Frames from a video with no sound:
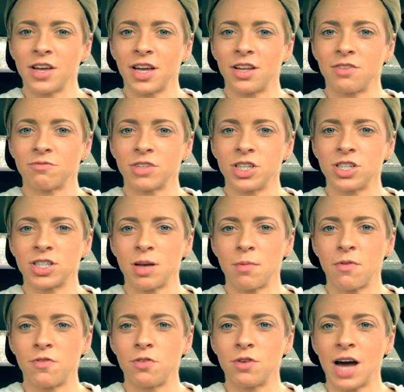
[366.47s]
can reach some
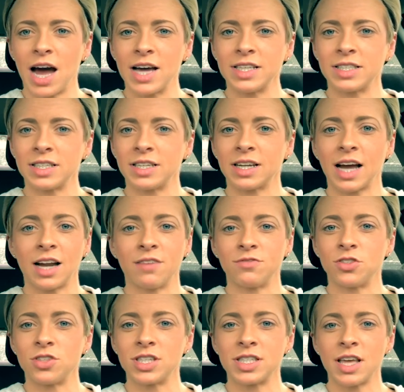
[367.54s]
of you guys and kind of
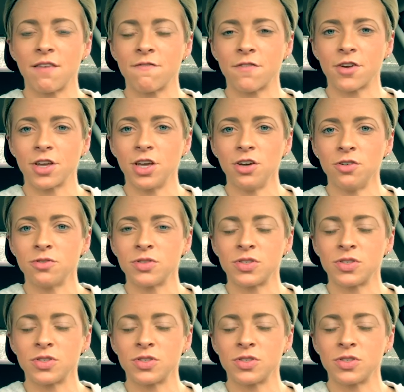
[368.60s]
do the same for you.